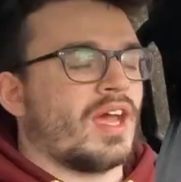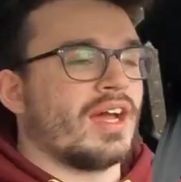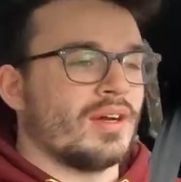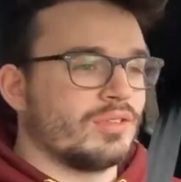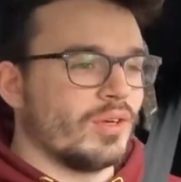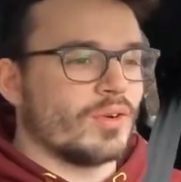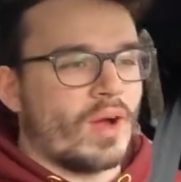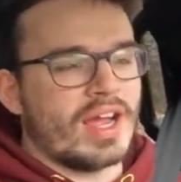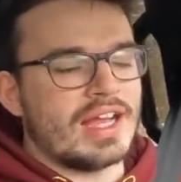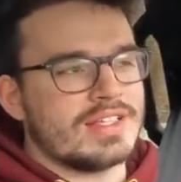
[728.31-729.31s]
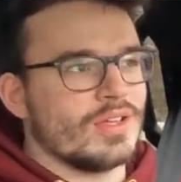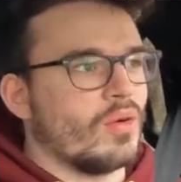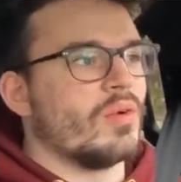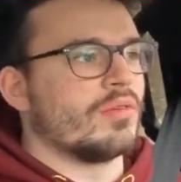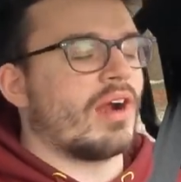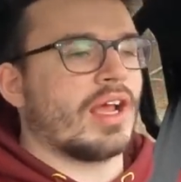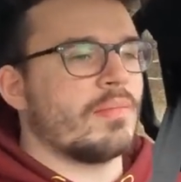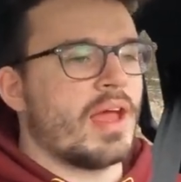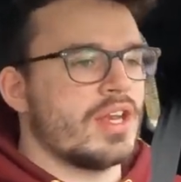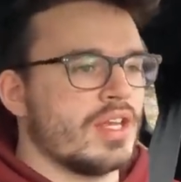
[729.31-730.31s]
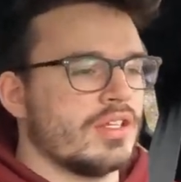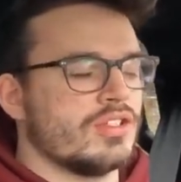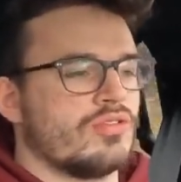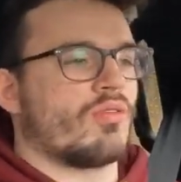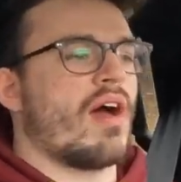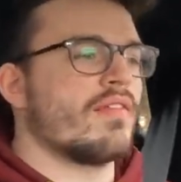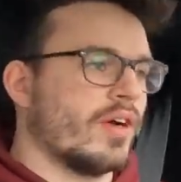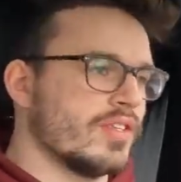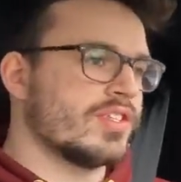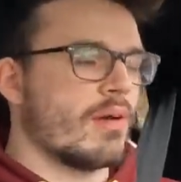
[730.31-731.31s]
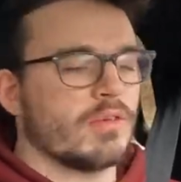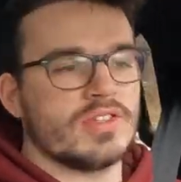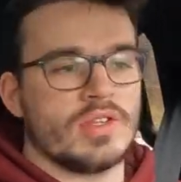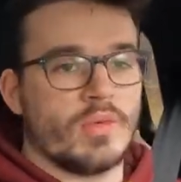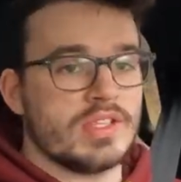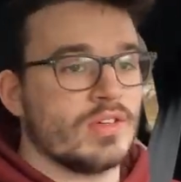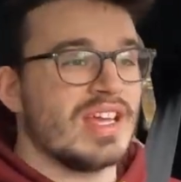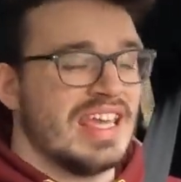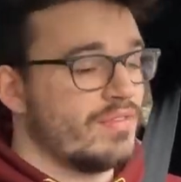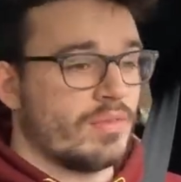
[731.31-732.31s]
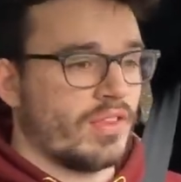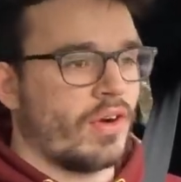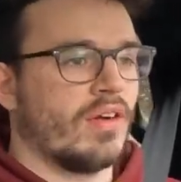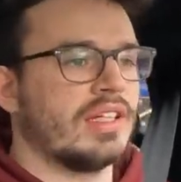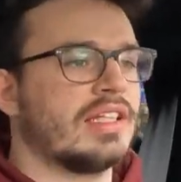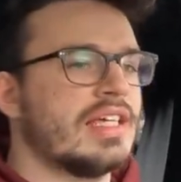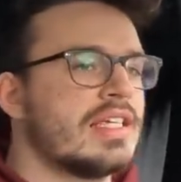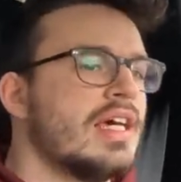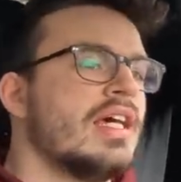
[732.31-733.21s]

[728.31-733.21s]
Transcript: I don't know. I still wouldn't recommend driving on summers in the winter, even with a car like this.